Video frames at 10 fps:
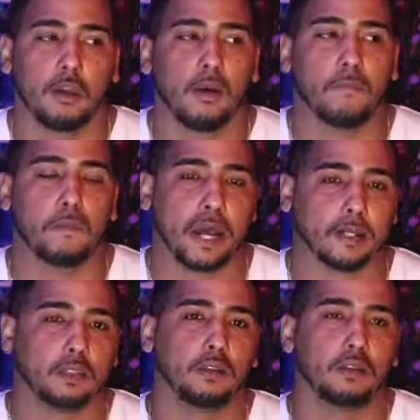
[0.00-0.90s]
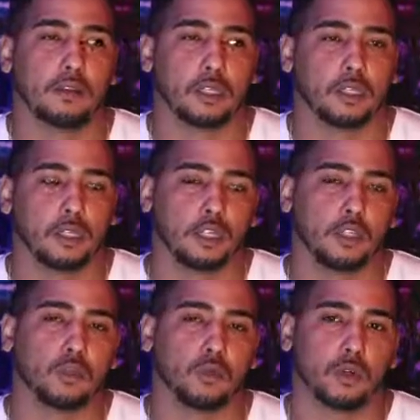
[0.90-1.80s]
battle things in this
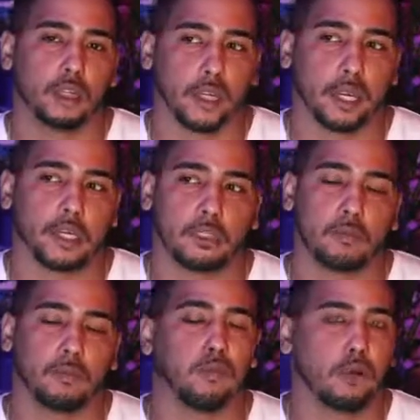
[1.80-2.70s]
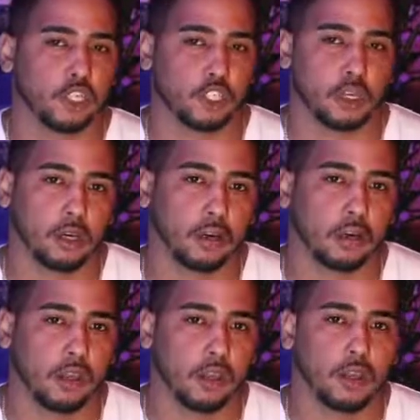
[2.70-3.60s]
world like depression,
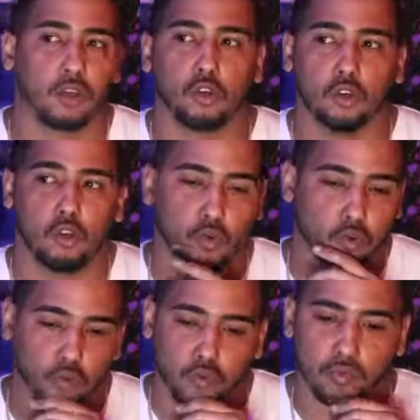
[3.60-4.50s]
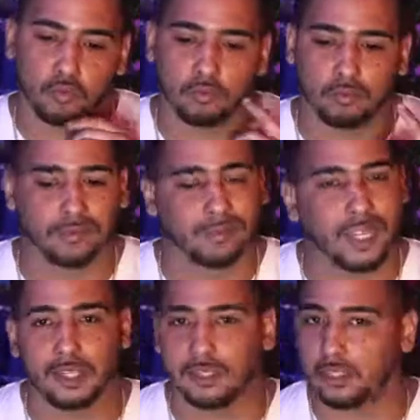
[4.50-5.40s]
you know,
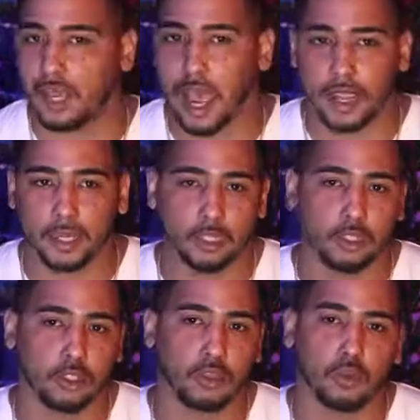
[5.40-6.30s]
anxiety, and